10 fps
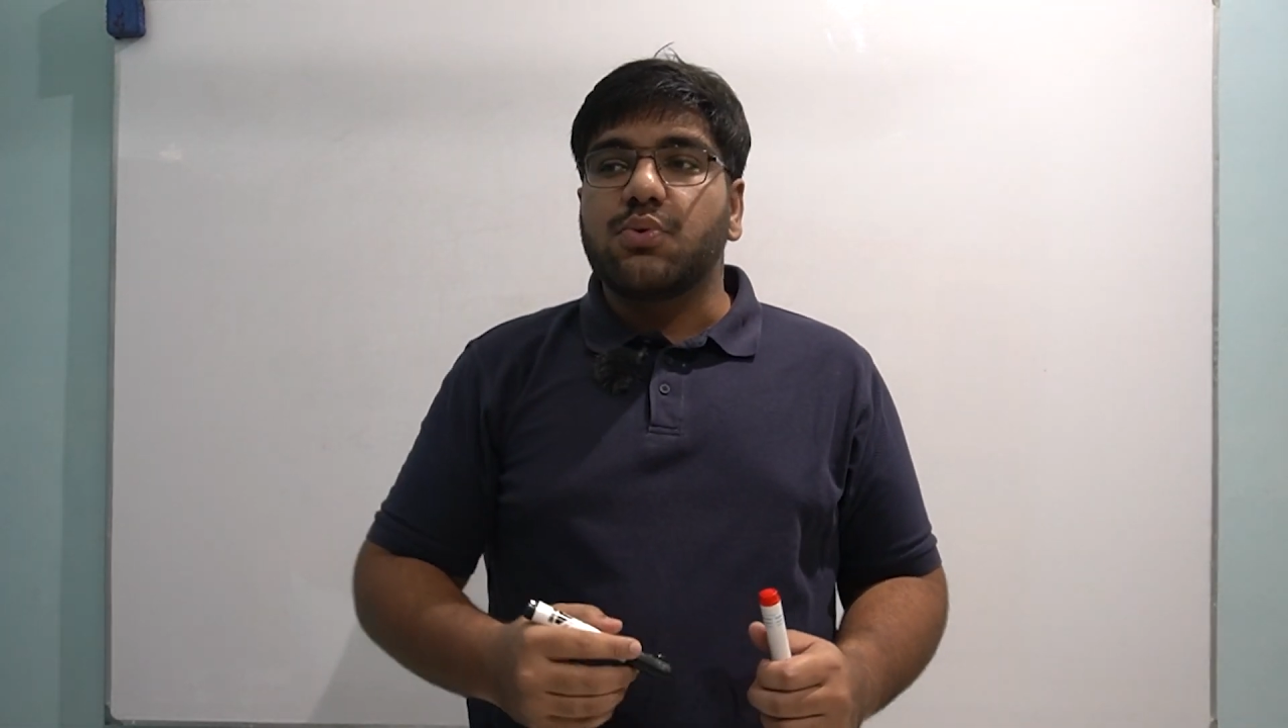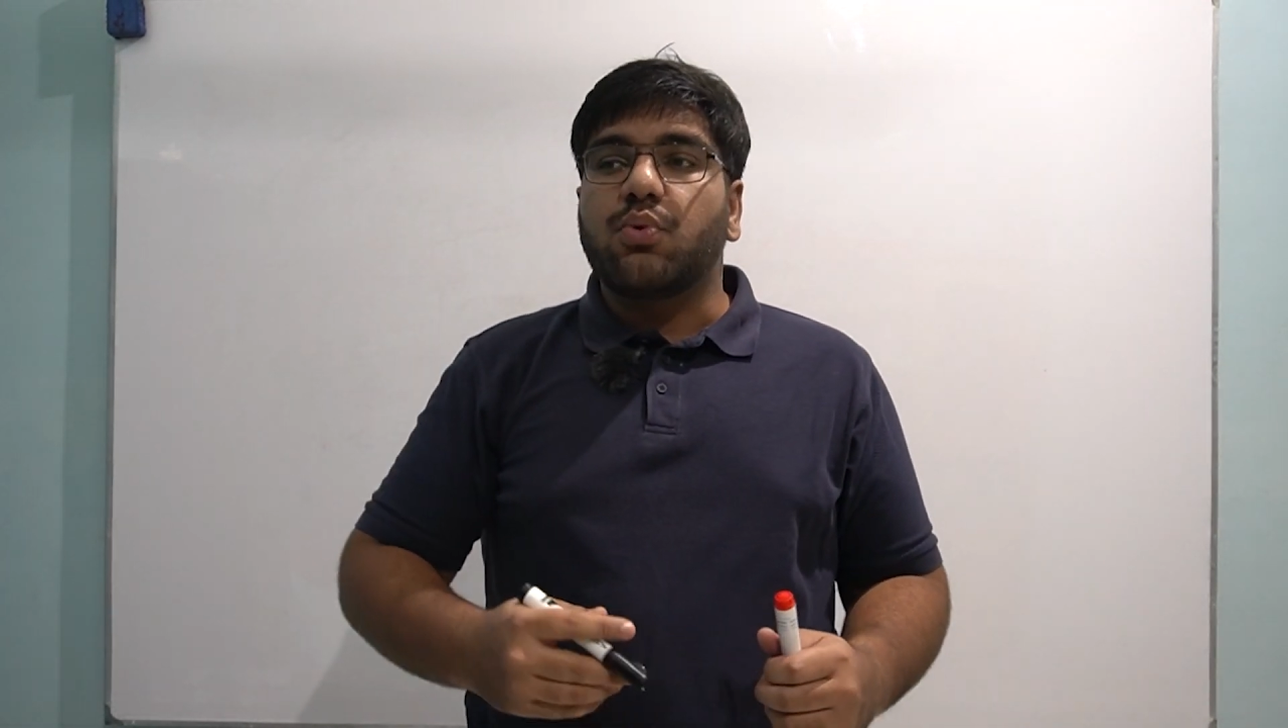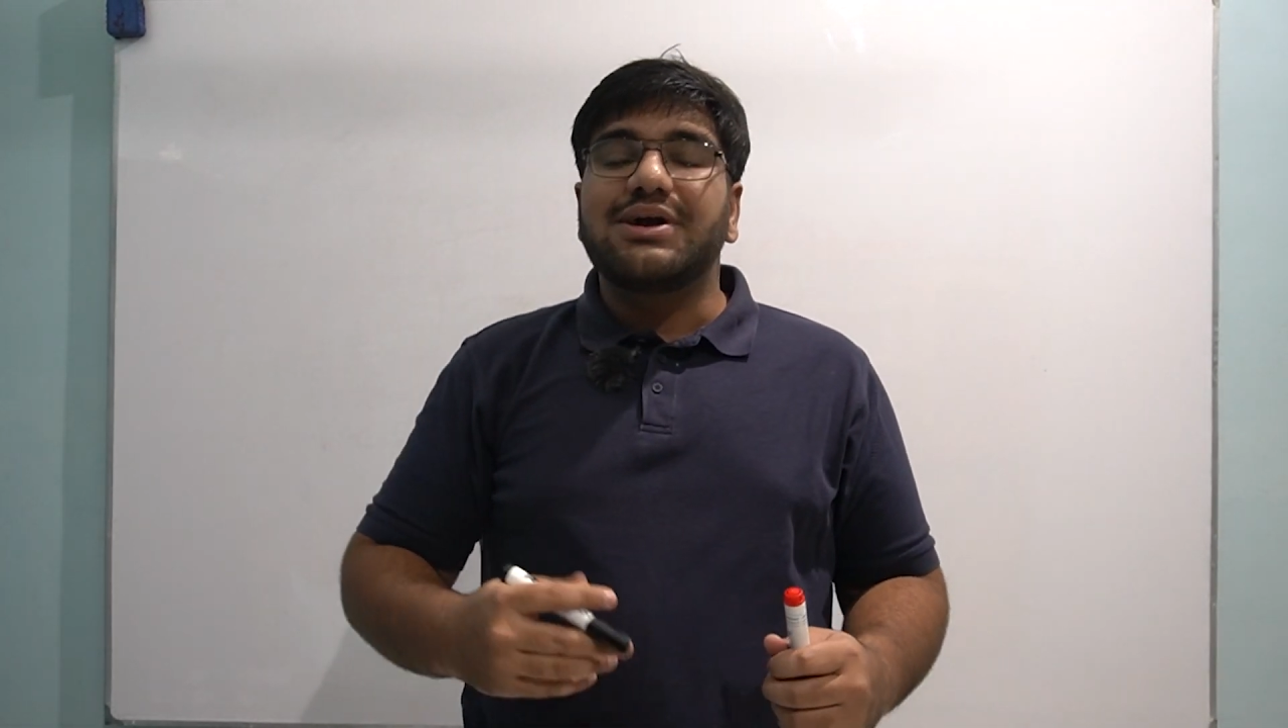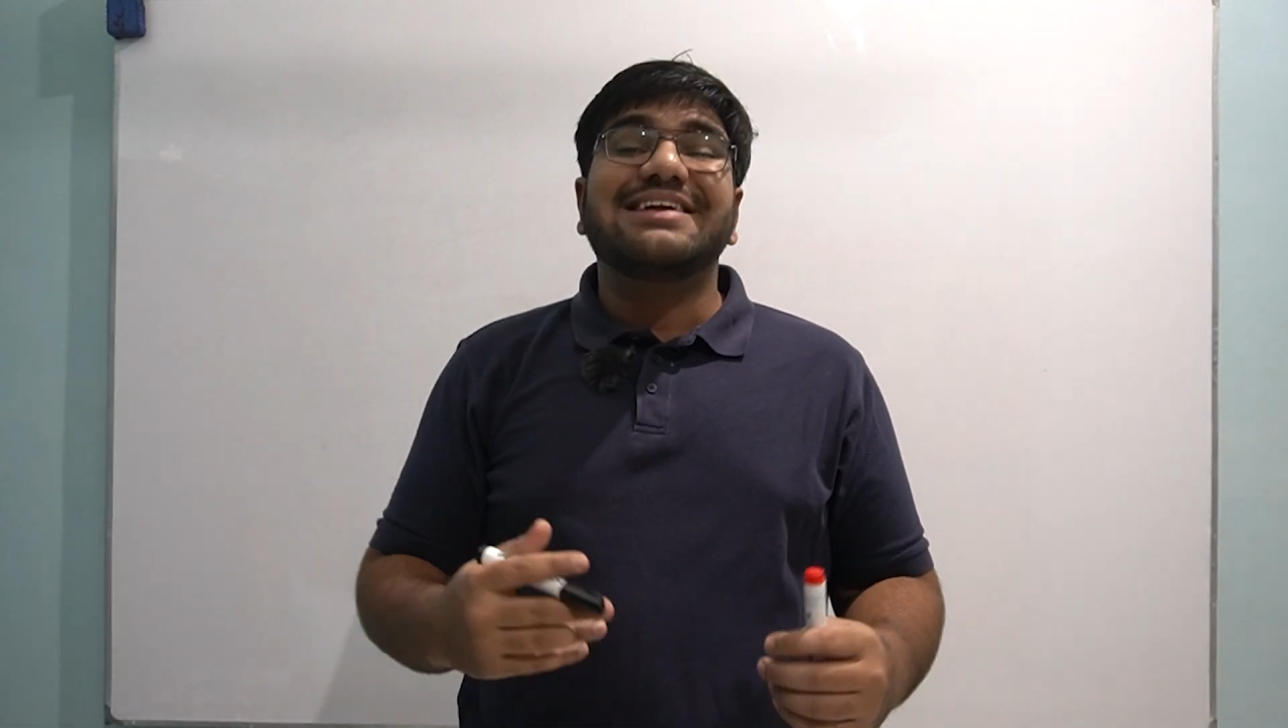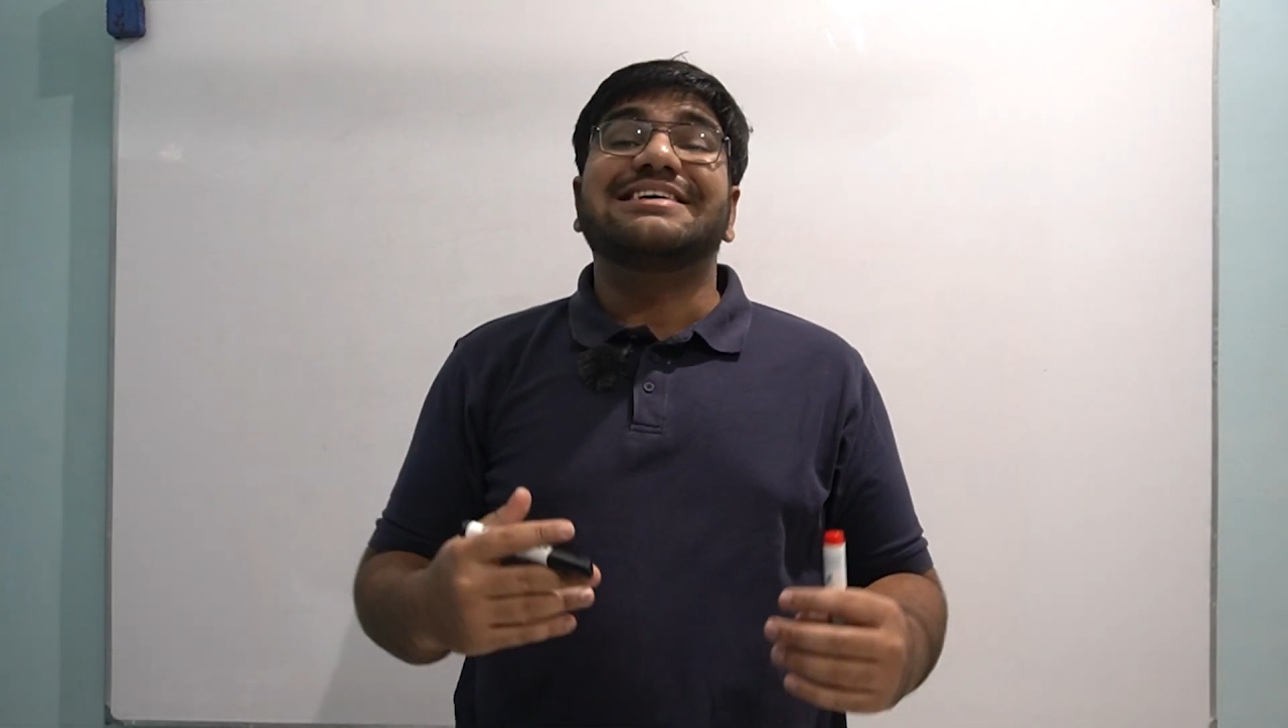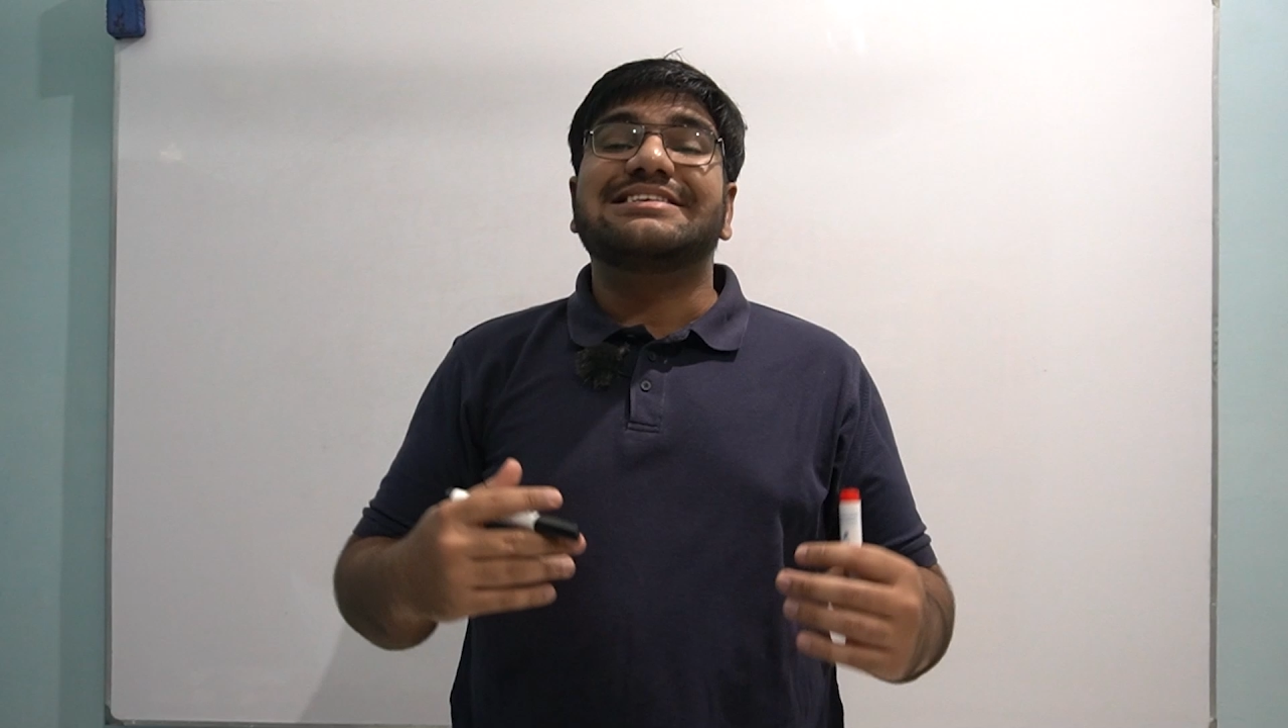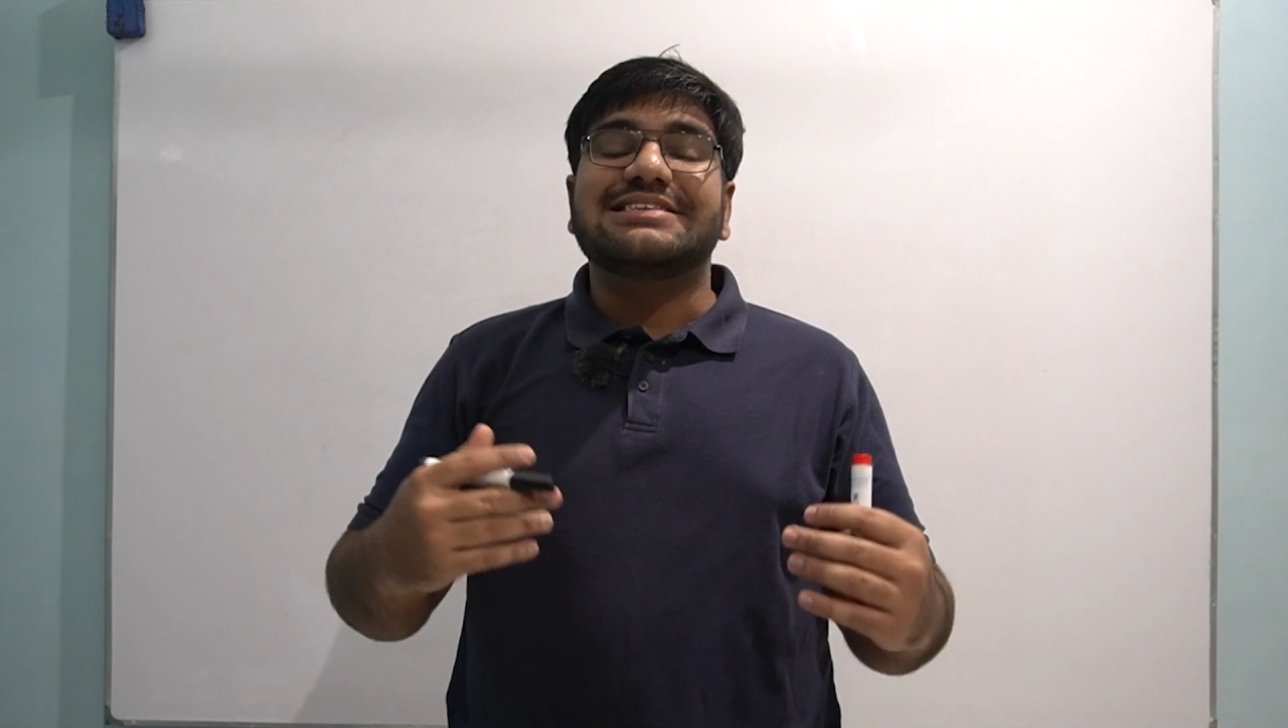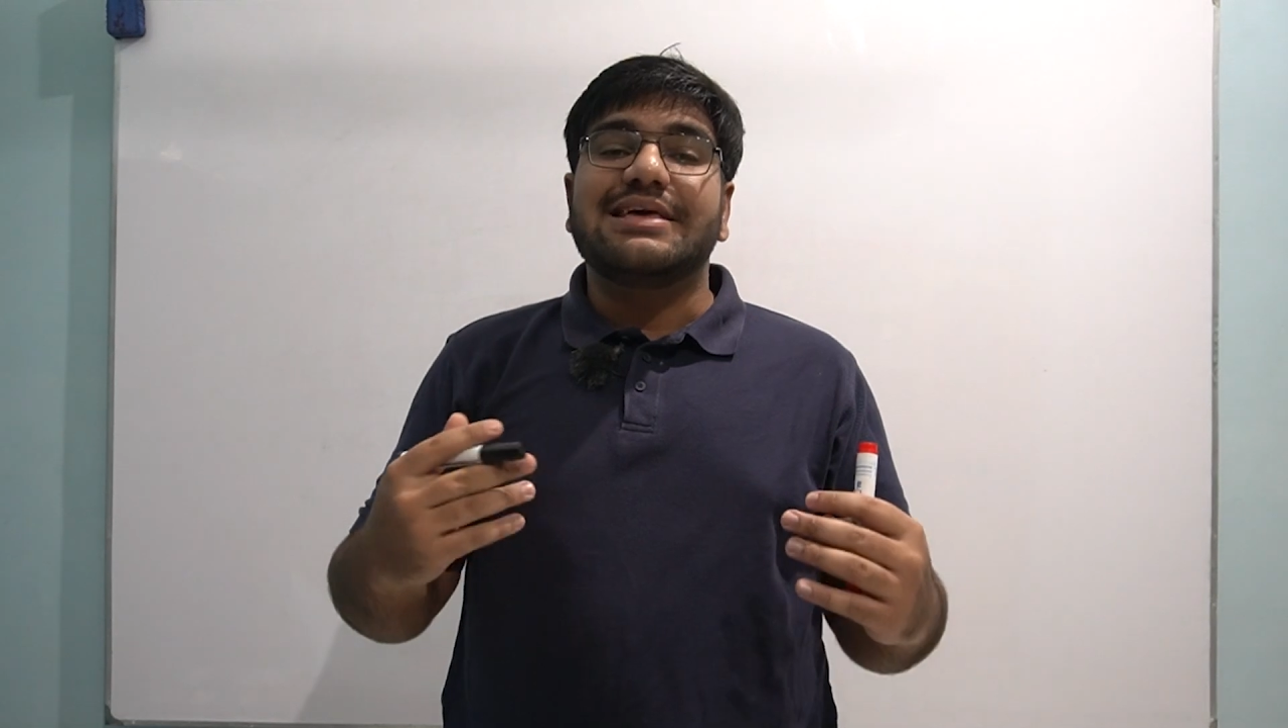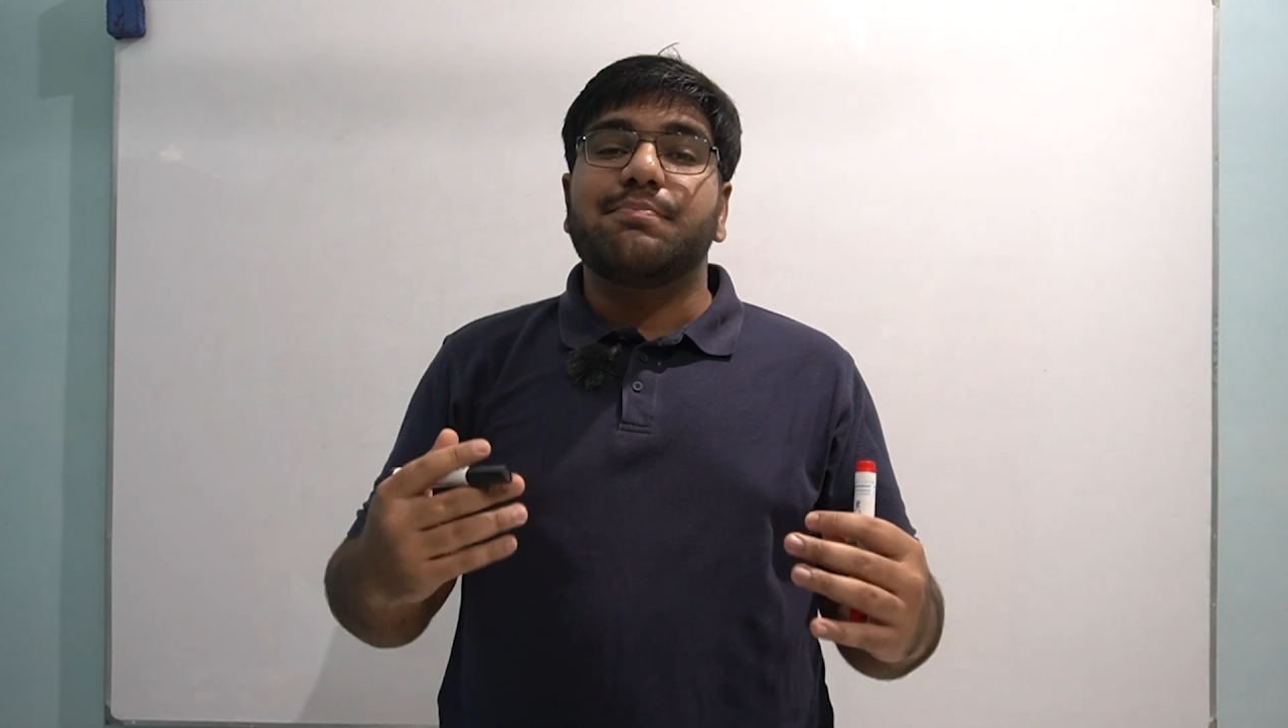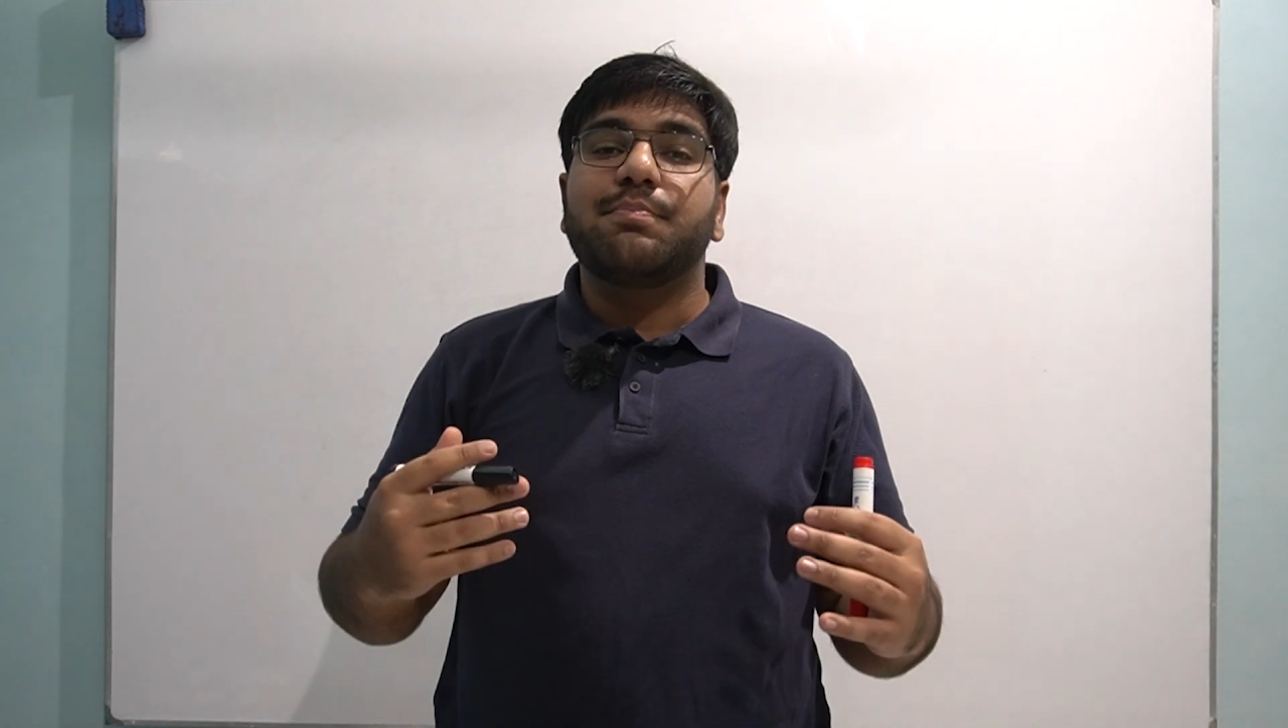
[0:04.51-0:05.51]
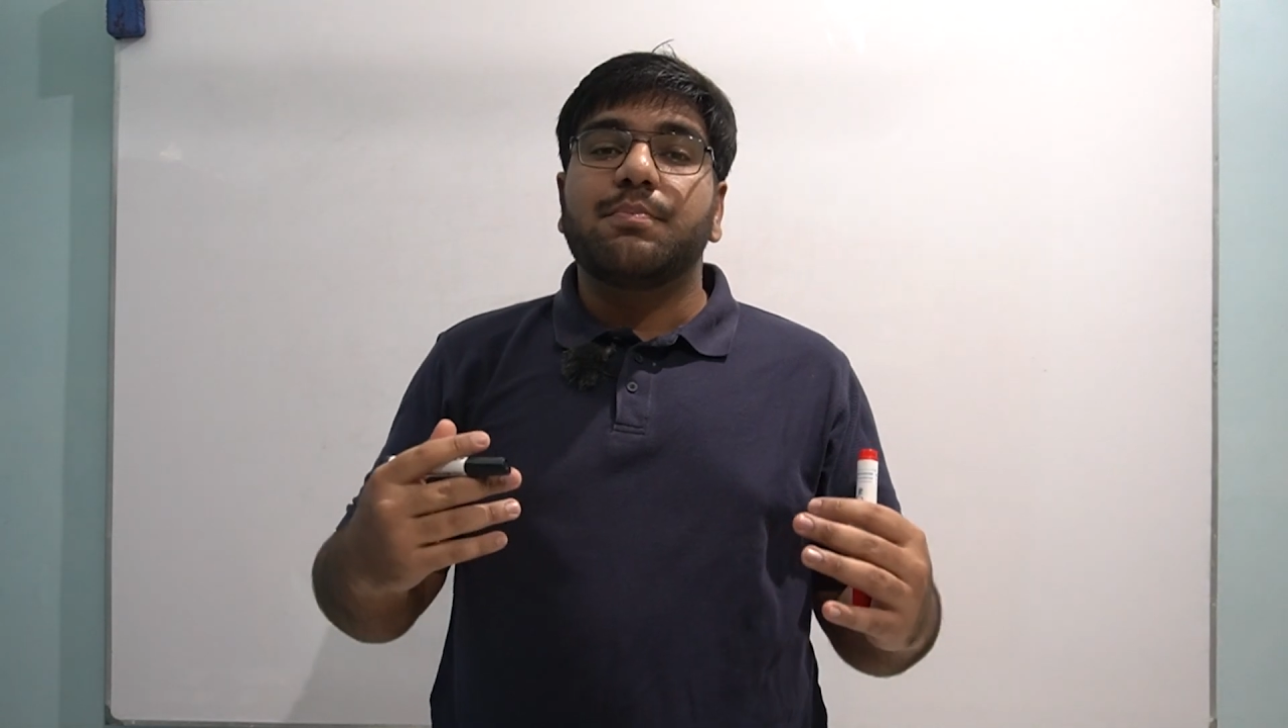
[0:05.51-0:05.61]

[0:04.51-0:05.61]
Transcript: what is the